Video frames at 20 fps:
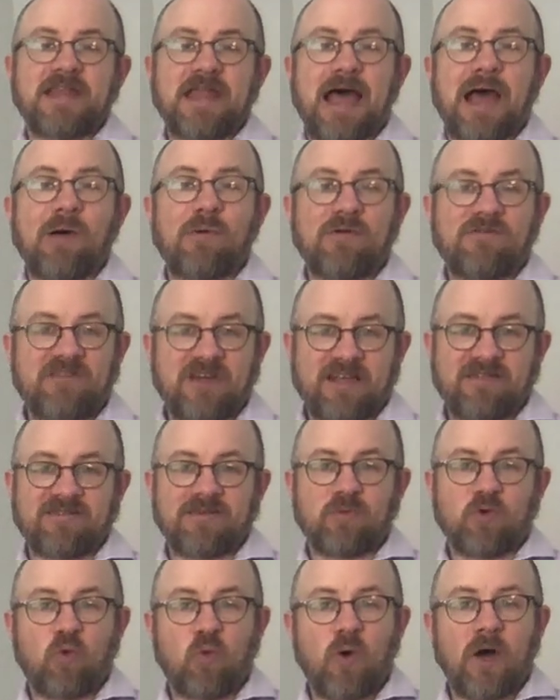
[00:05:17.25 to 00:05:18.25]
now we've got
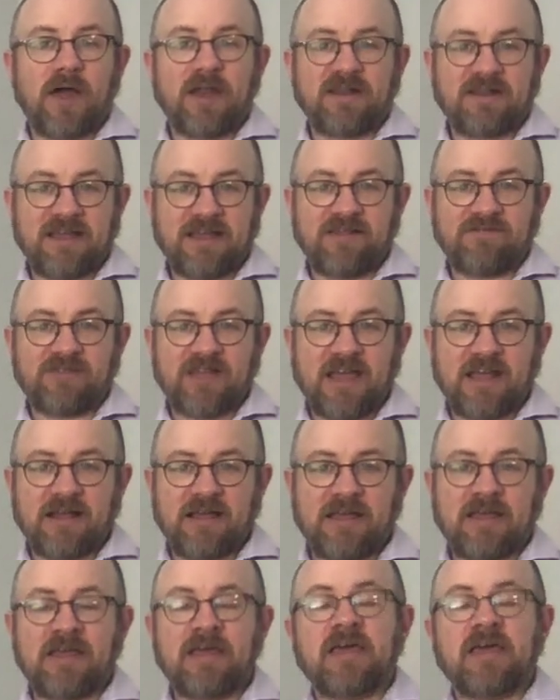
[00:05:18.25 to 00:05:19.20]
some quantitative data,